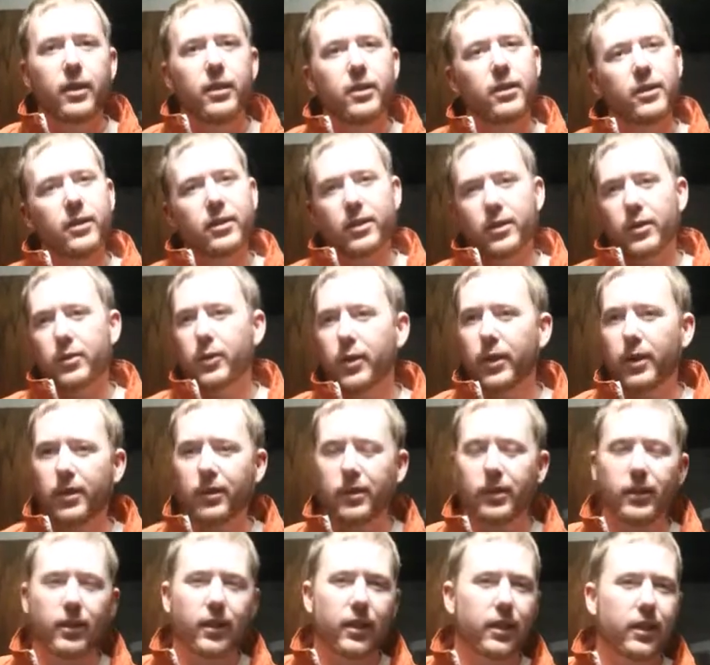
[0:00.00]
Just a quick
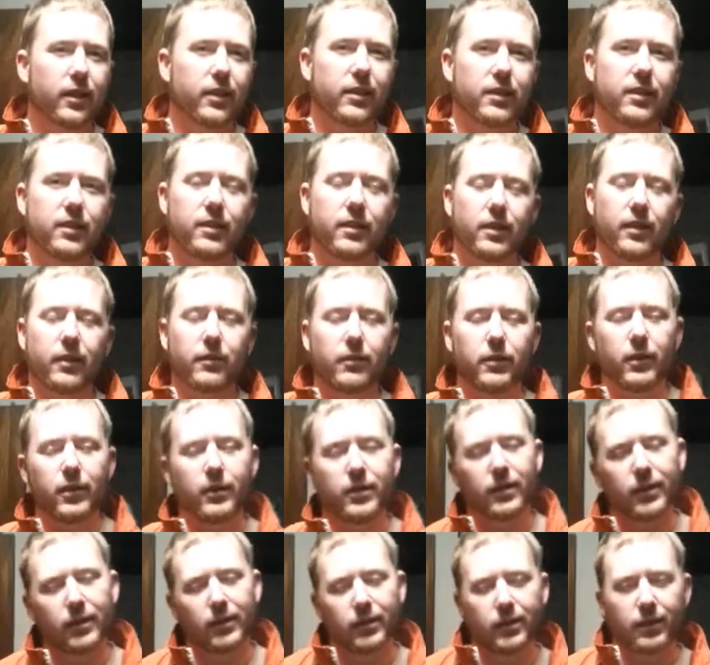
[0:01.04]
little kiss. See if there's
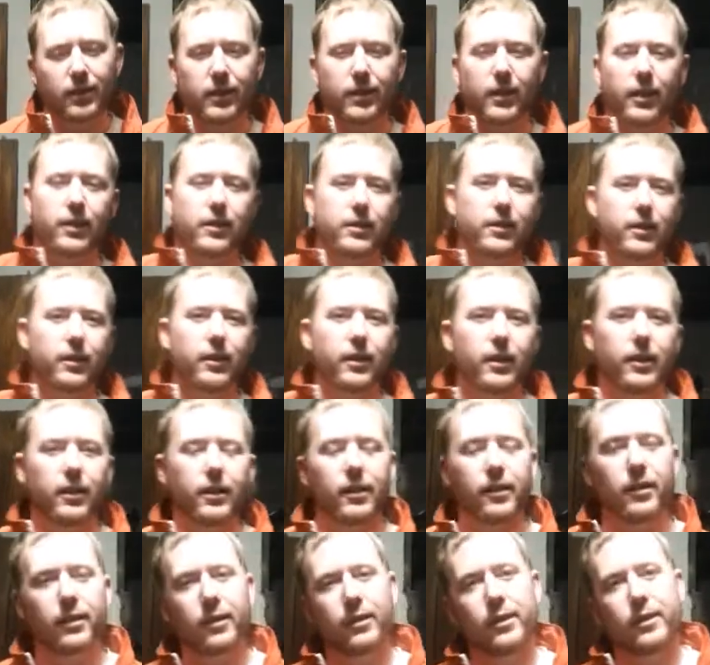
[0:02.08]
a little connection there.